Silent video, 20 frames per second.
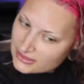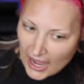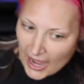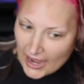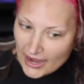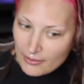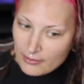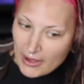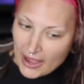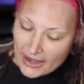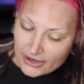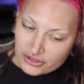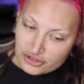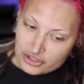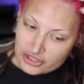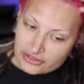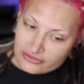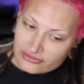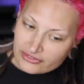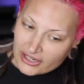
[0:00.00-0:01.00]
I'm
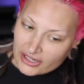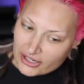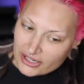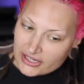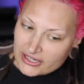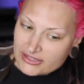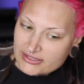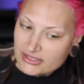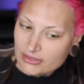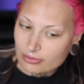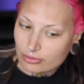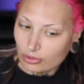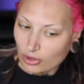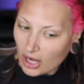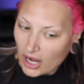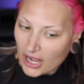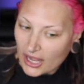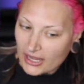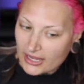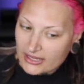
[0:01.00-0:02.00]
actually very
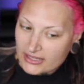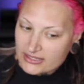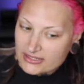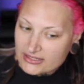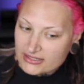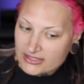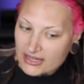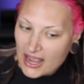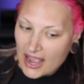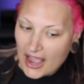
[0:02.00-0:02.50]
surprised